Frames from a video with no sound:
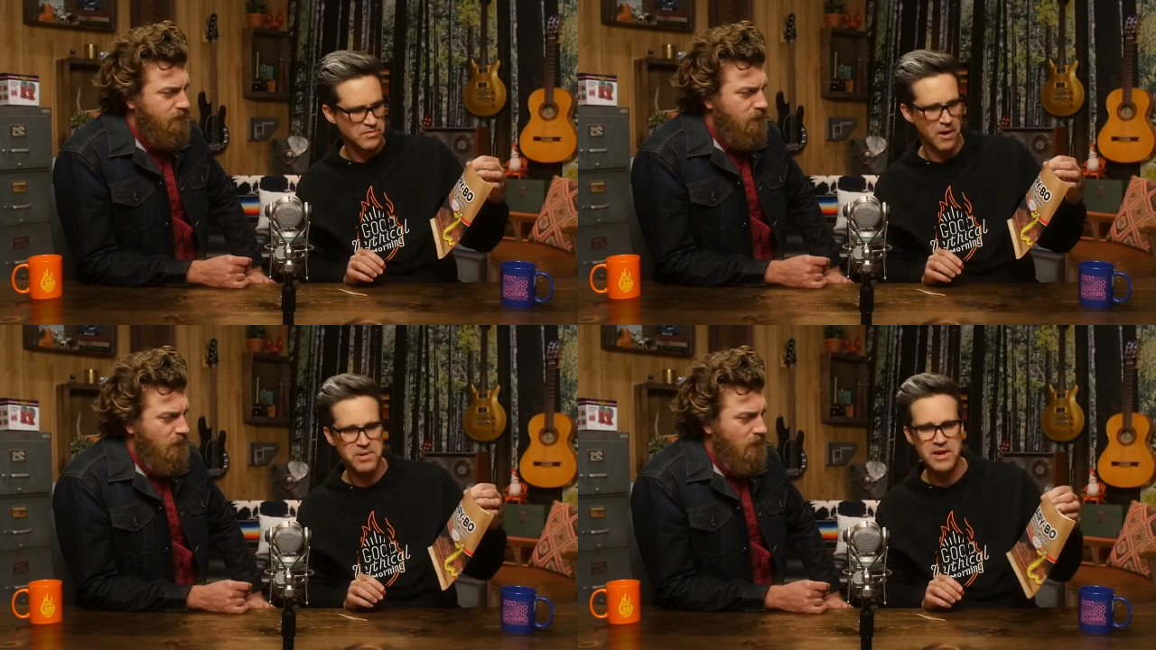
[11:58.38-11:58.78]

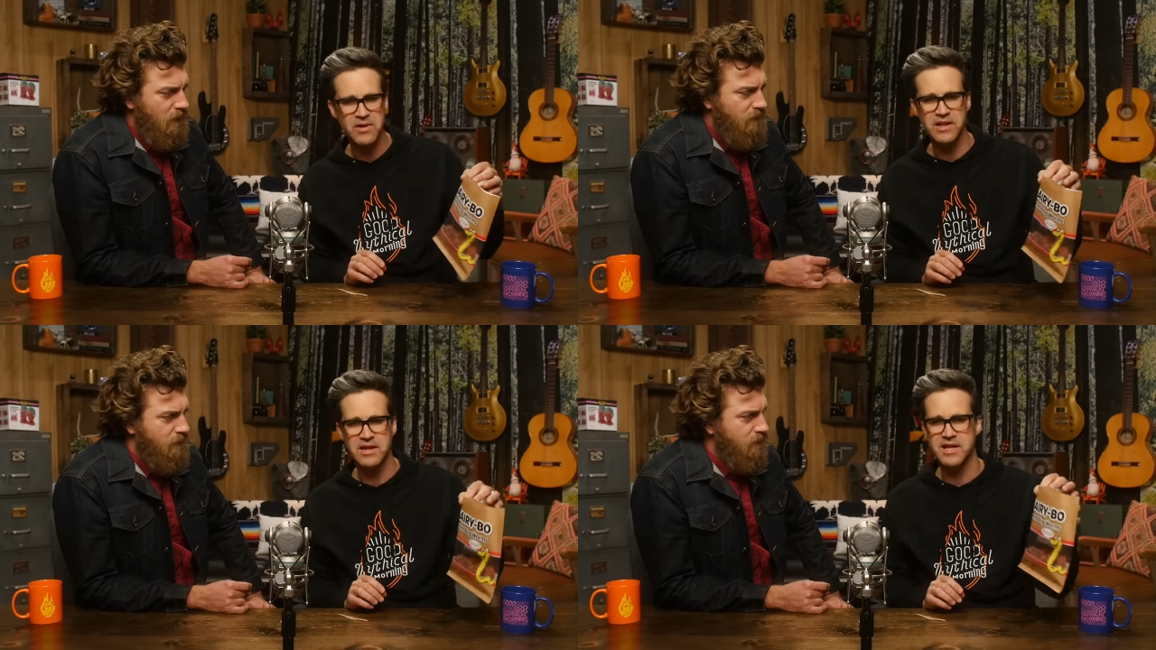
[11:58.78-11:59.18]

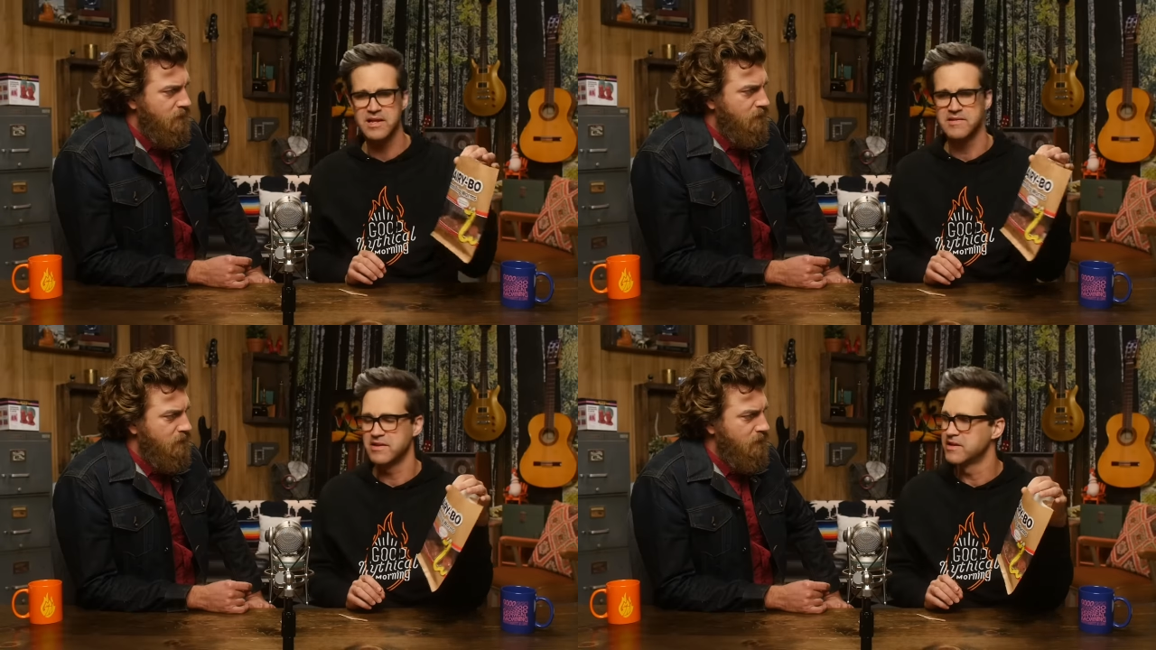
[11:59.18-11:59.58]
Speaker 1: Apparently,
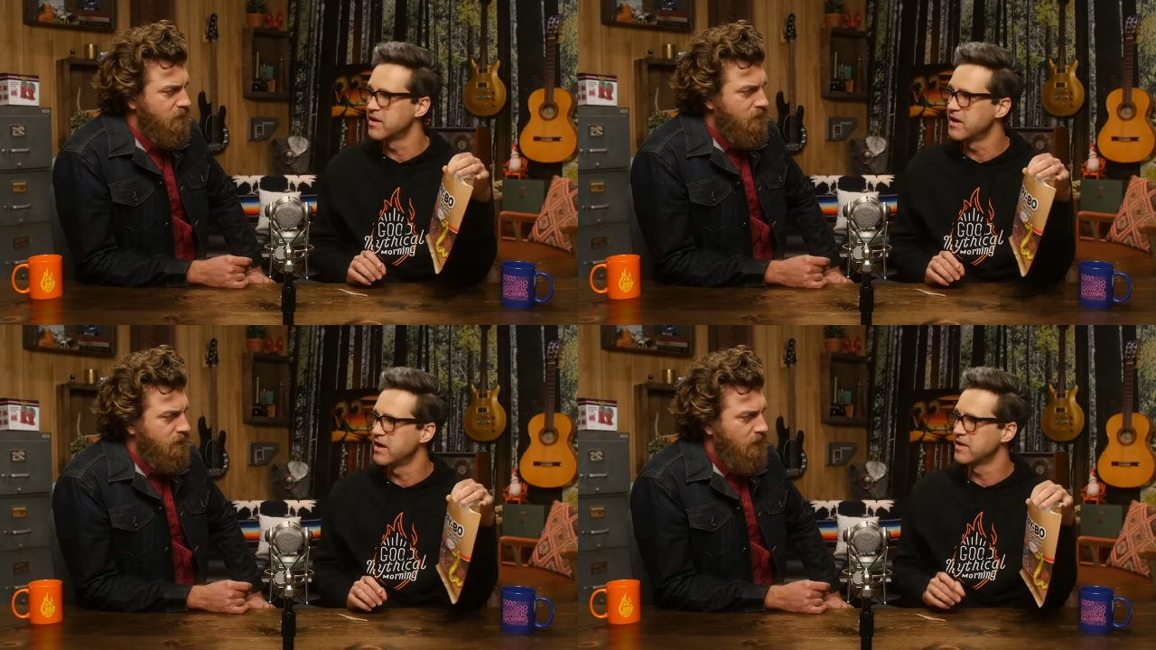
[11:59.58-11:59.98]
kids in
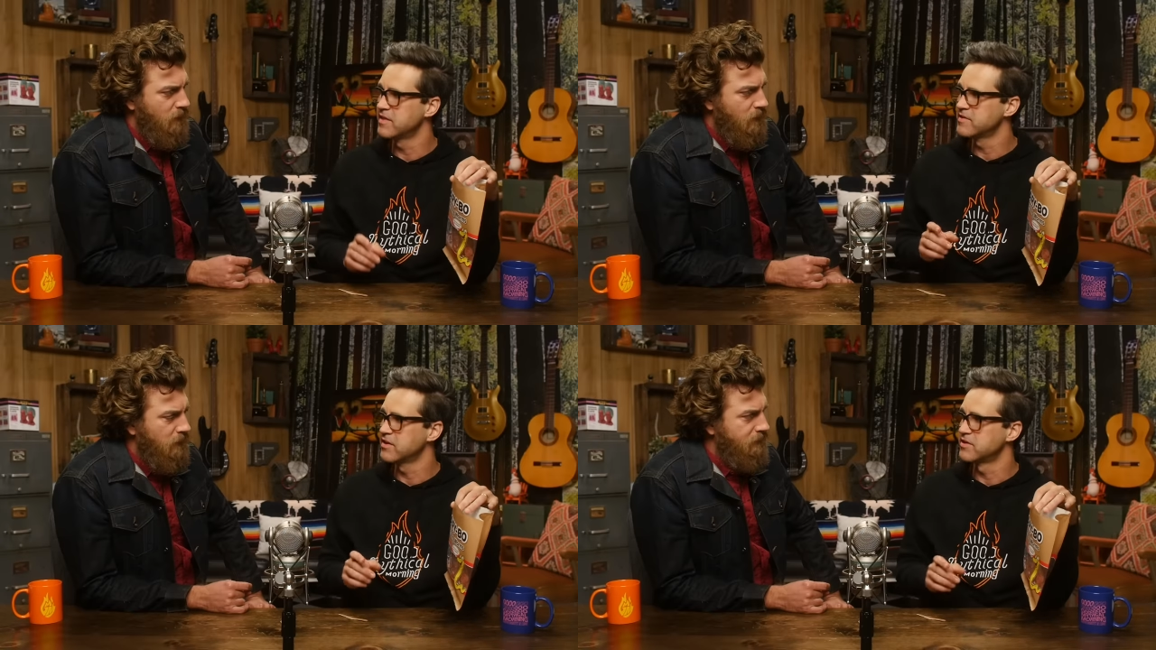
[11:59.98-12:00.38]
uh,
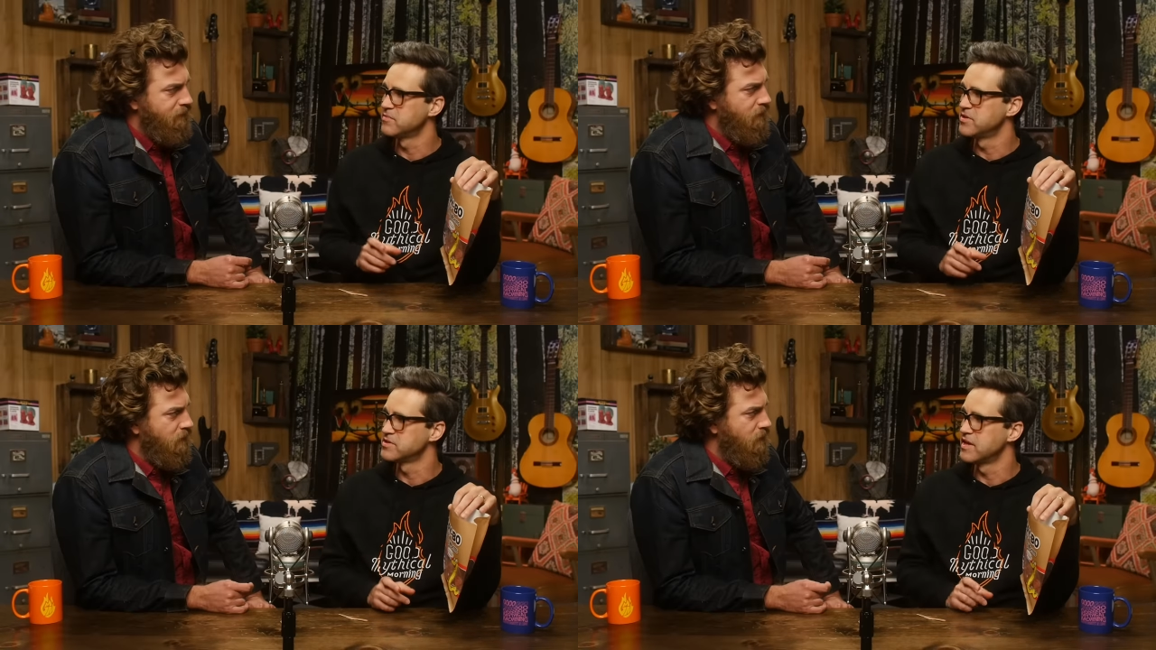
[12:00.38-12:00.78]
this other
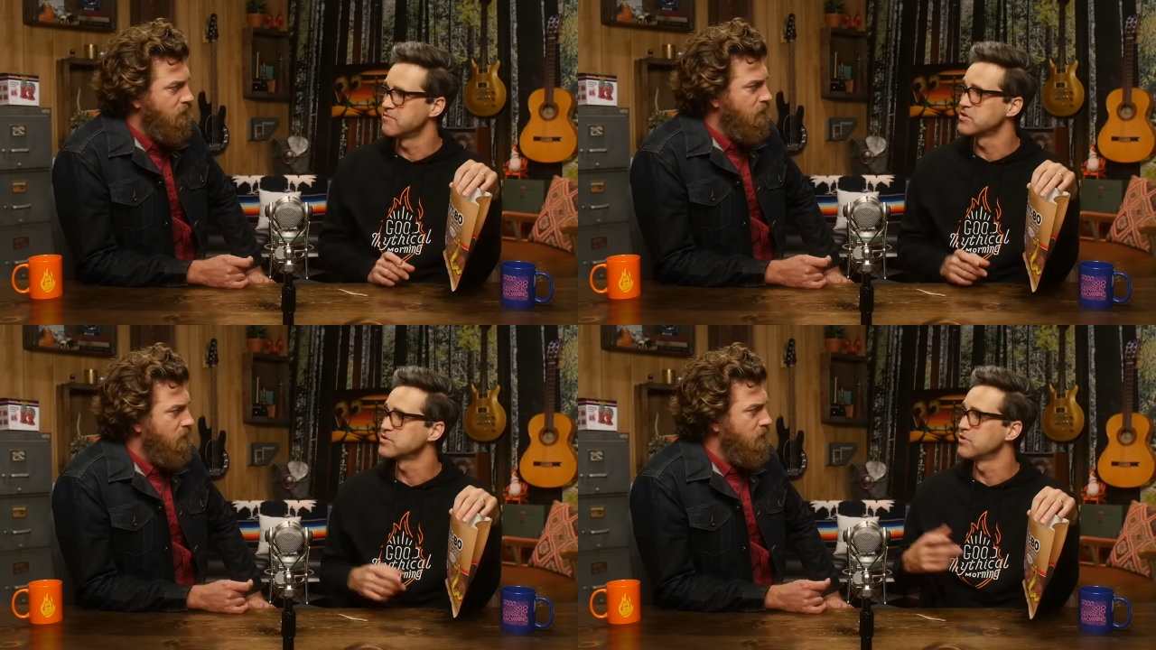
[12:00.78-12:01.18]
dimension have
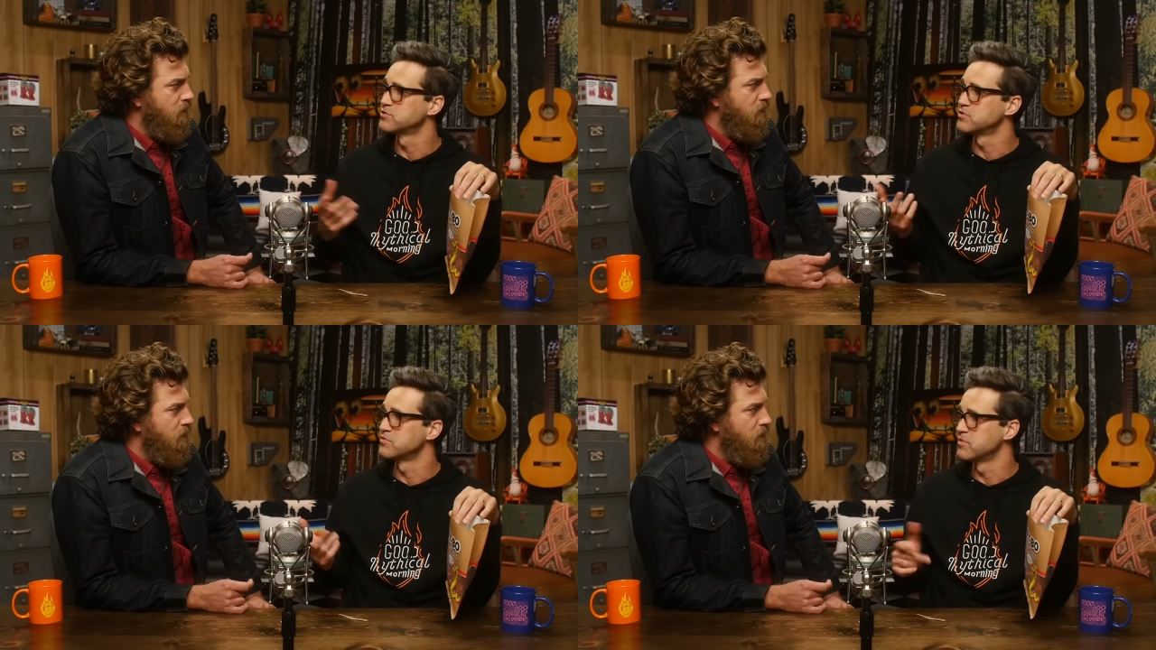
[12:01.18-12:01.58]
much closer